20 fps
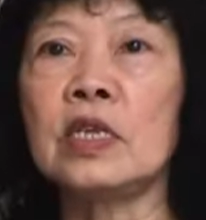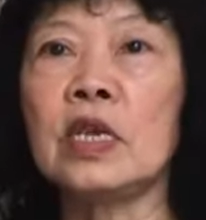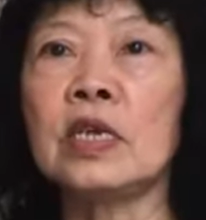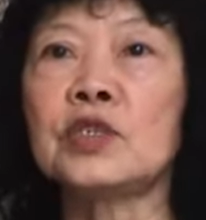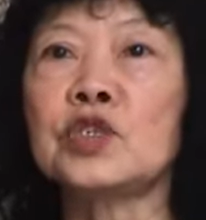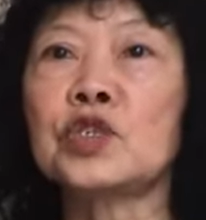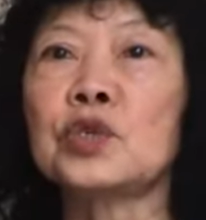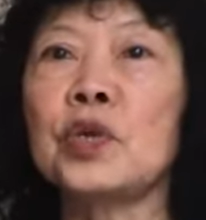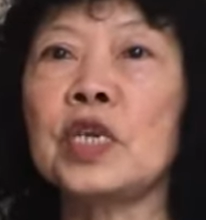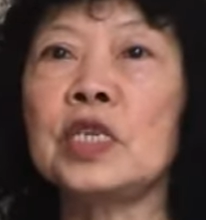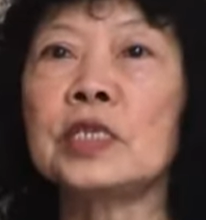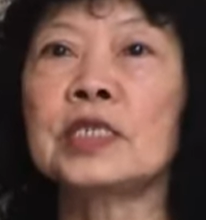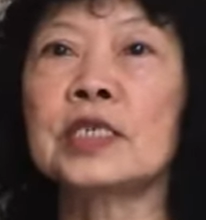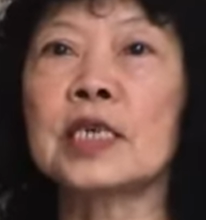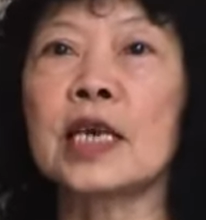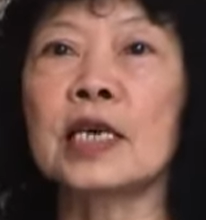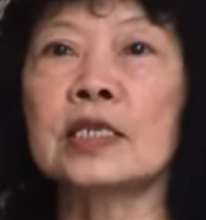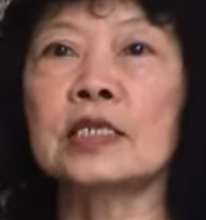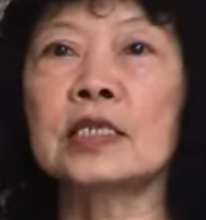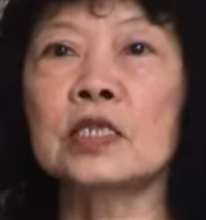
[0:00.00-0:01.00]
It treats
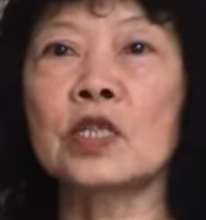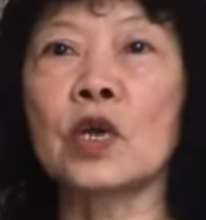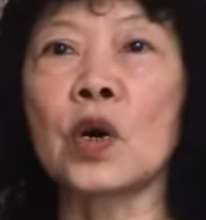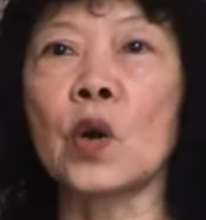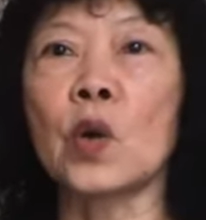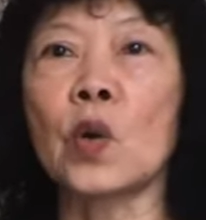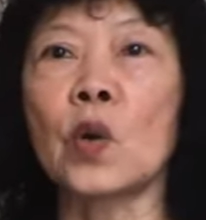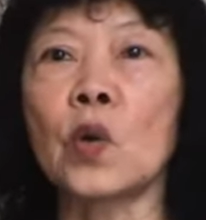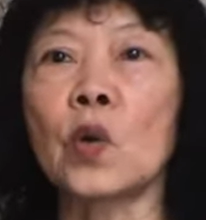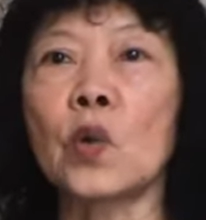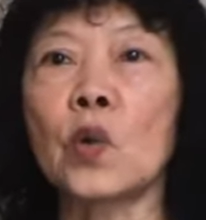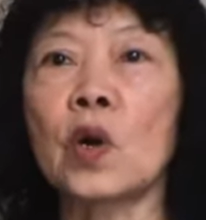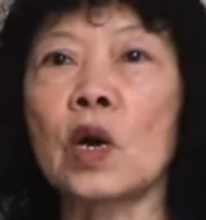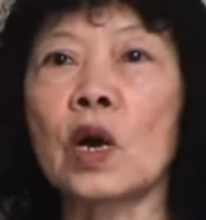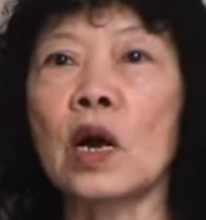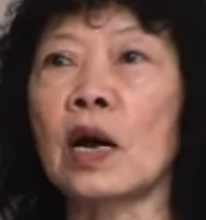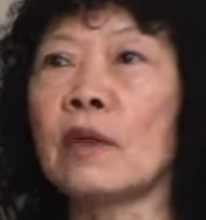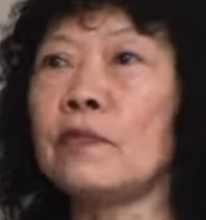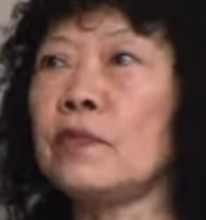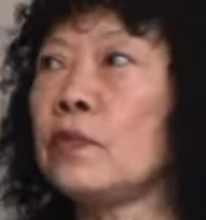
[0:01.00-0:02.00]
as
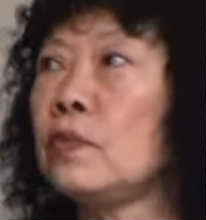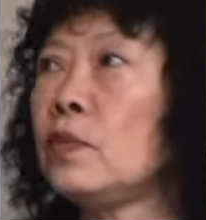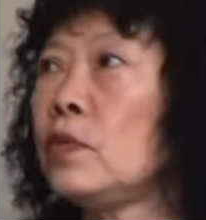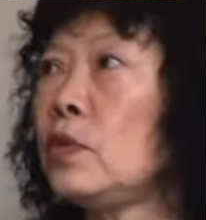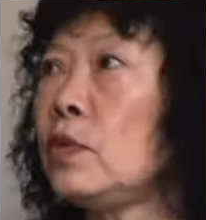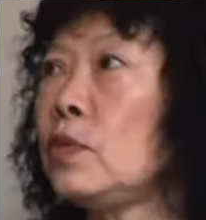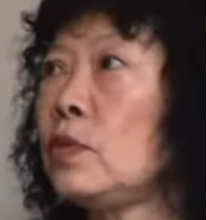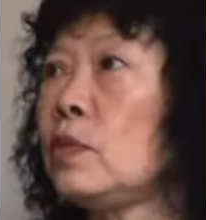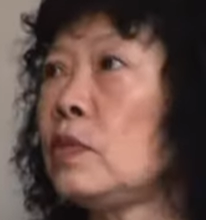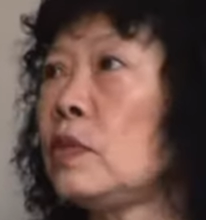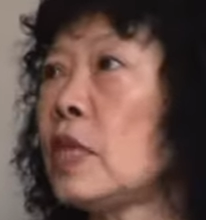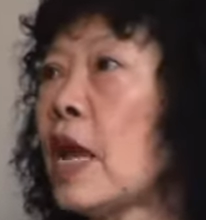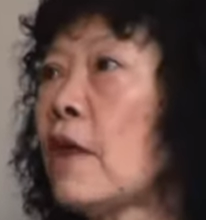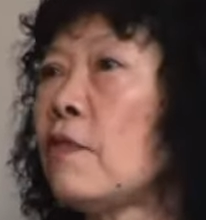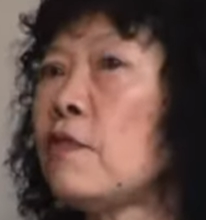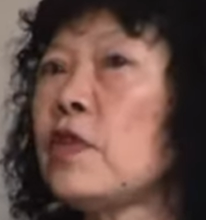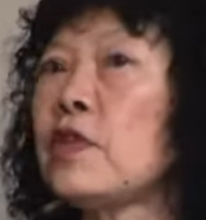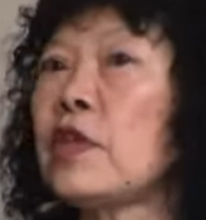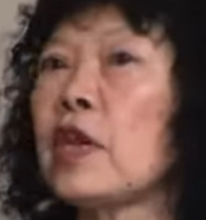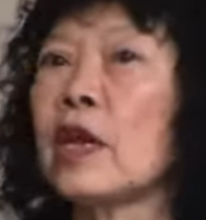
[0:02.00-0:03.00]
though
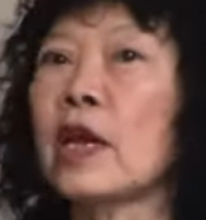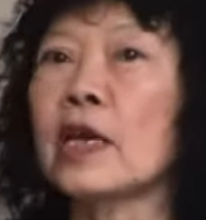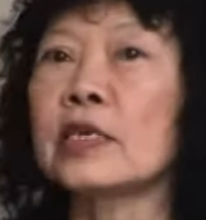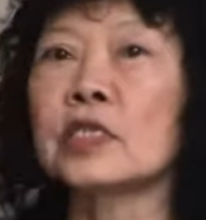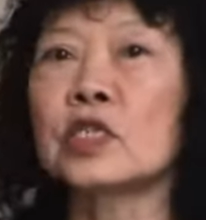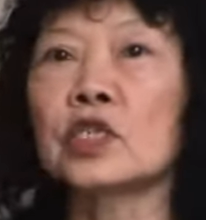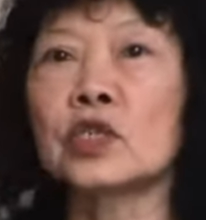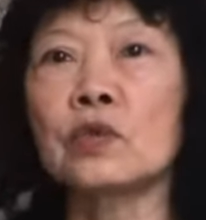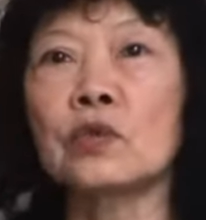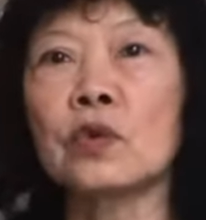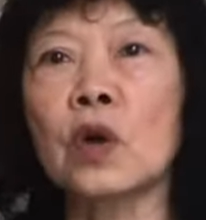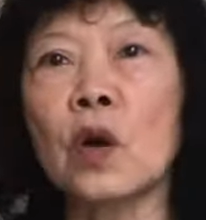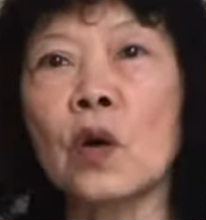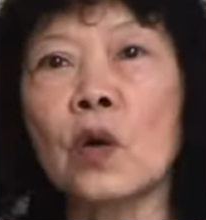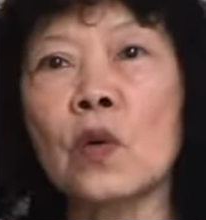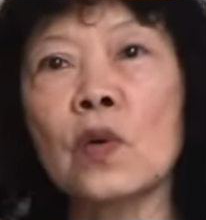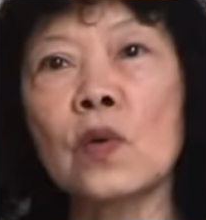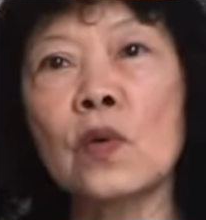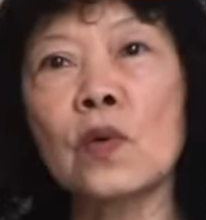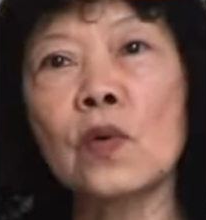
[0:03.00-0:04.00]
everything has to
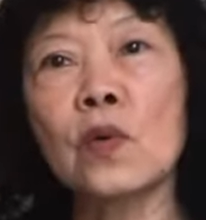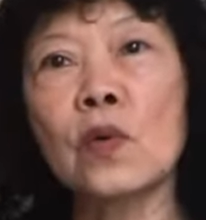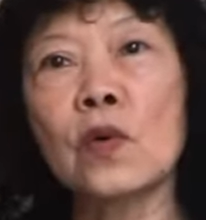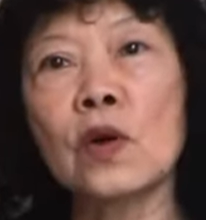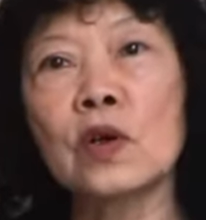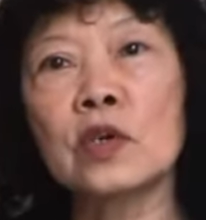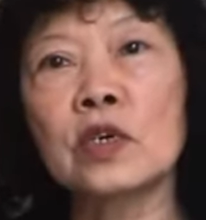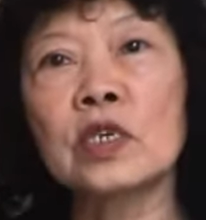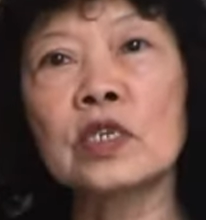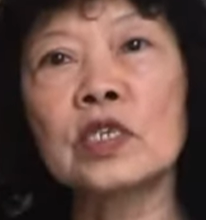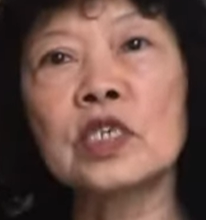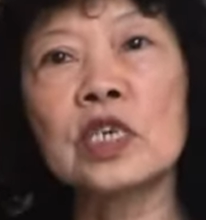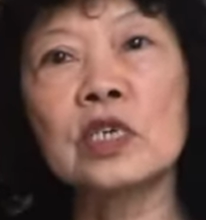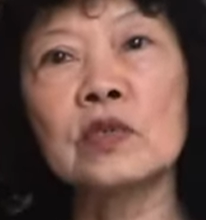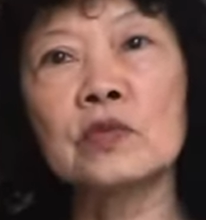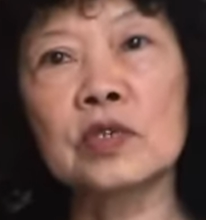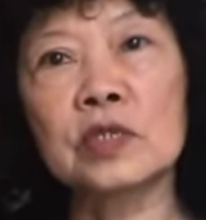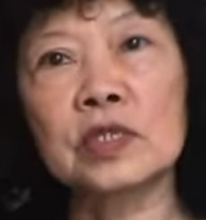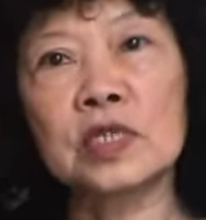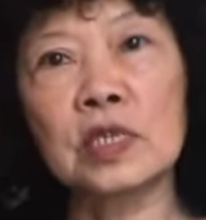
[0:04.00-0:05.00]
grow
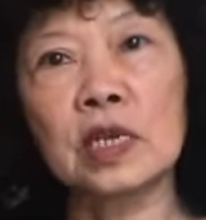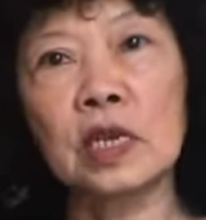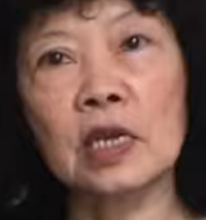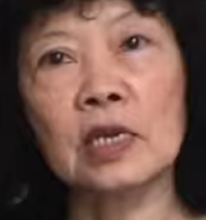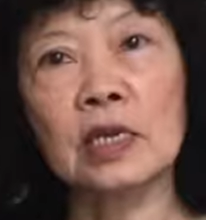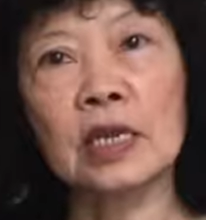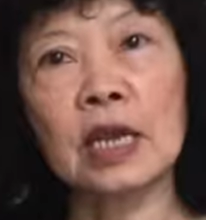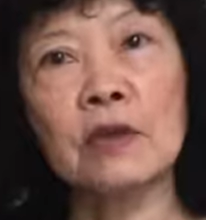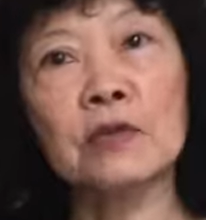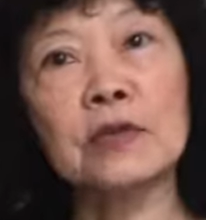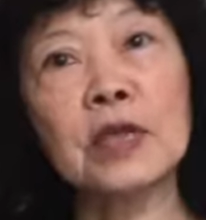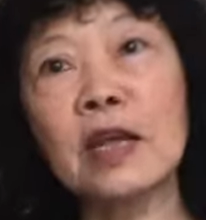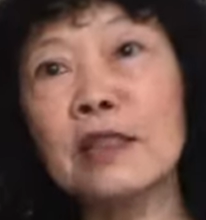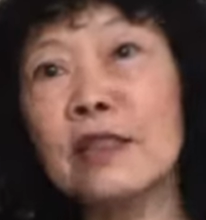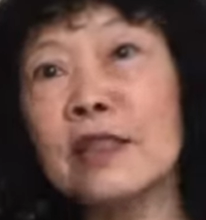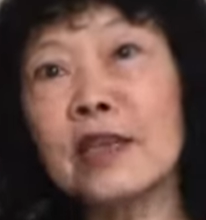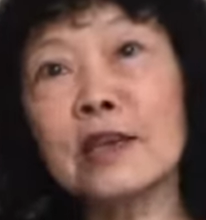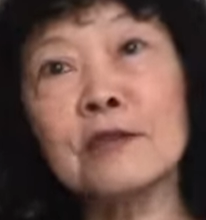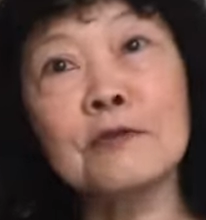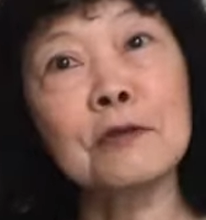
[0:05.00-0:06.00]
continuously. Now,
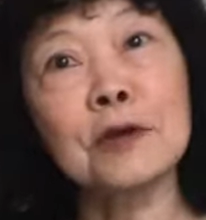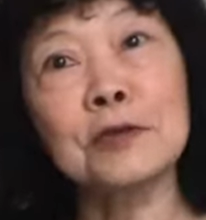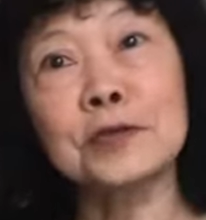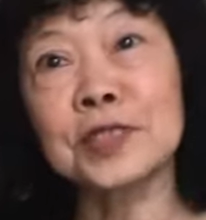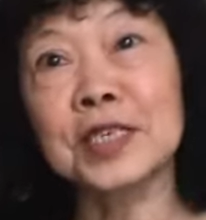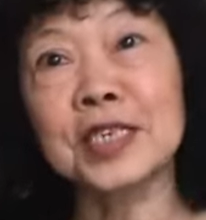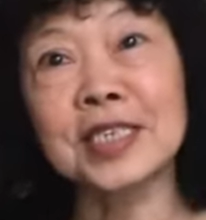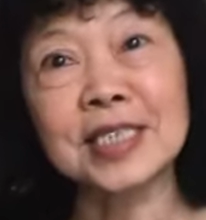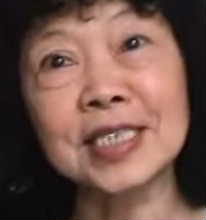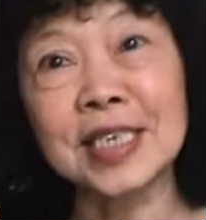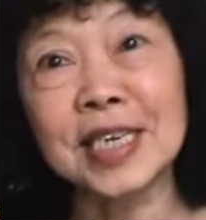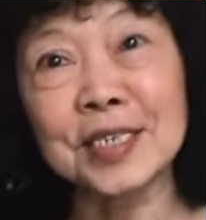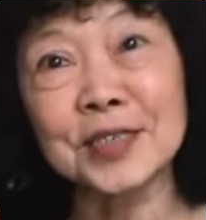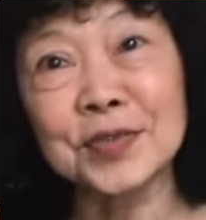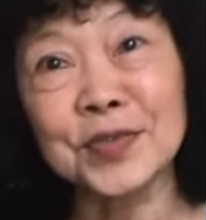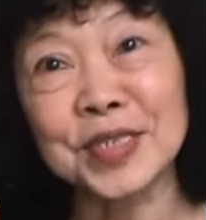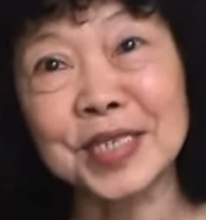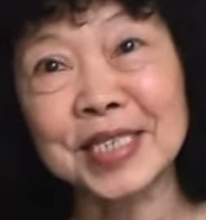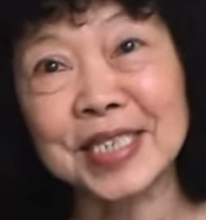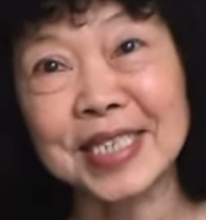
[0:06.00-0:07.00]
nothing grows
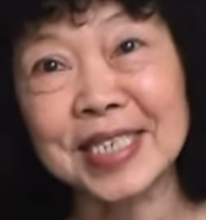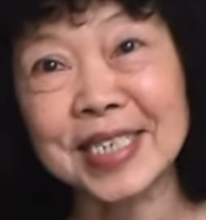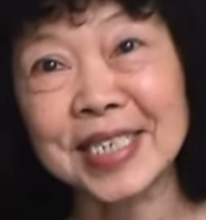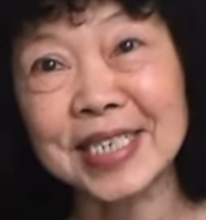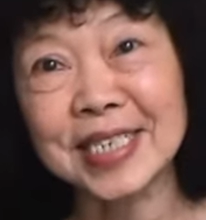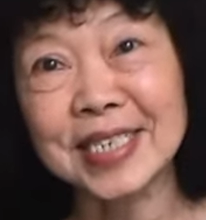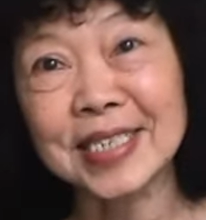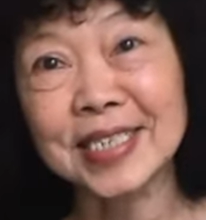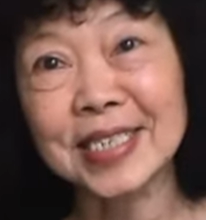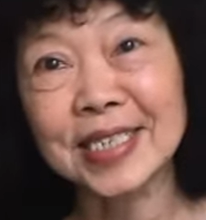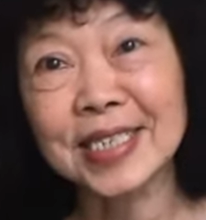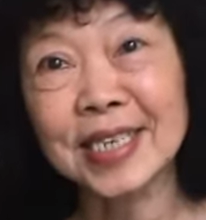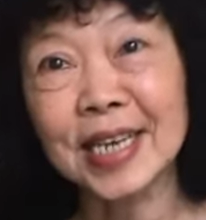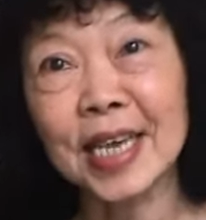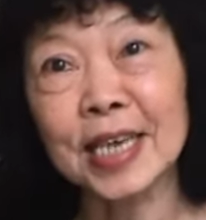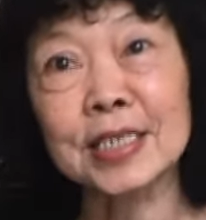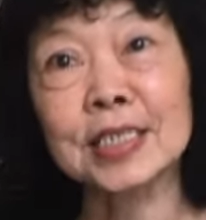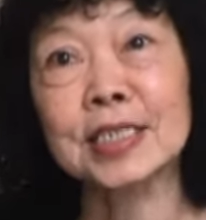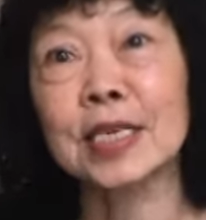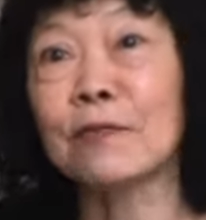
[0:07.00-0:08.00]
continuously
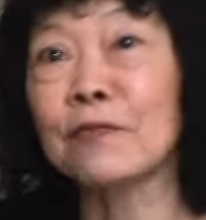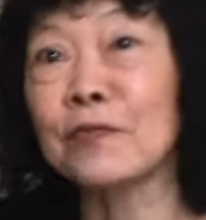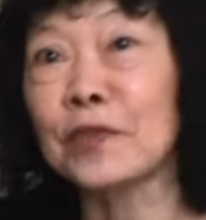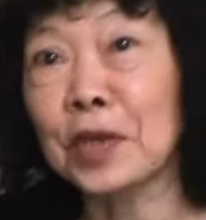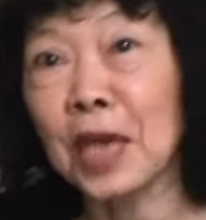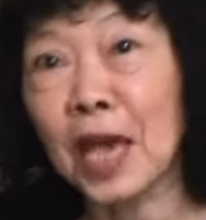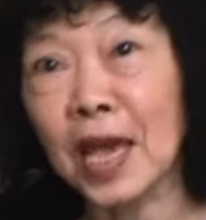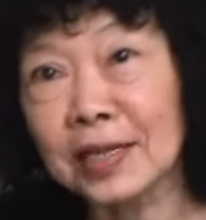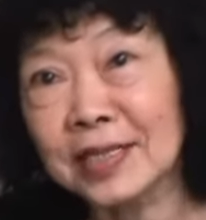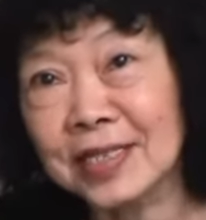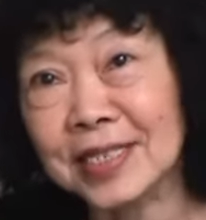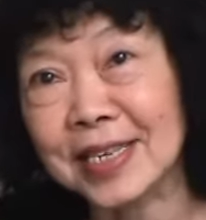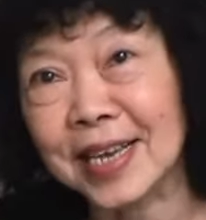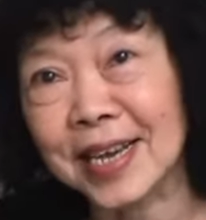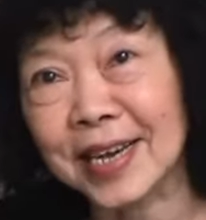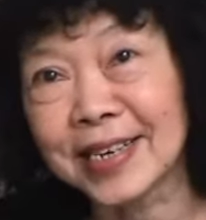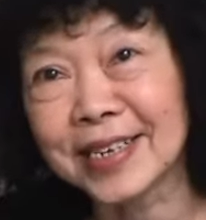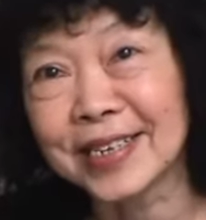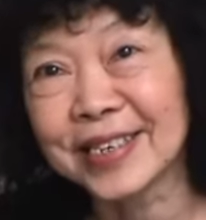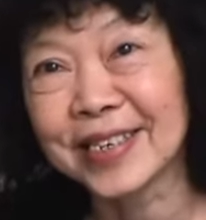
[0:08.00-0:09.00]
except for
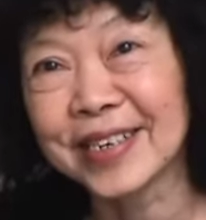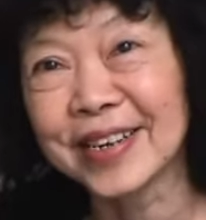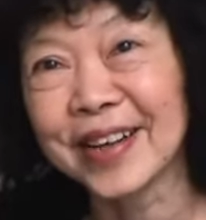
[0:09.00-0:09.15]
cancer.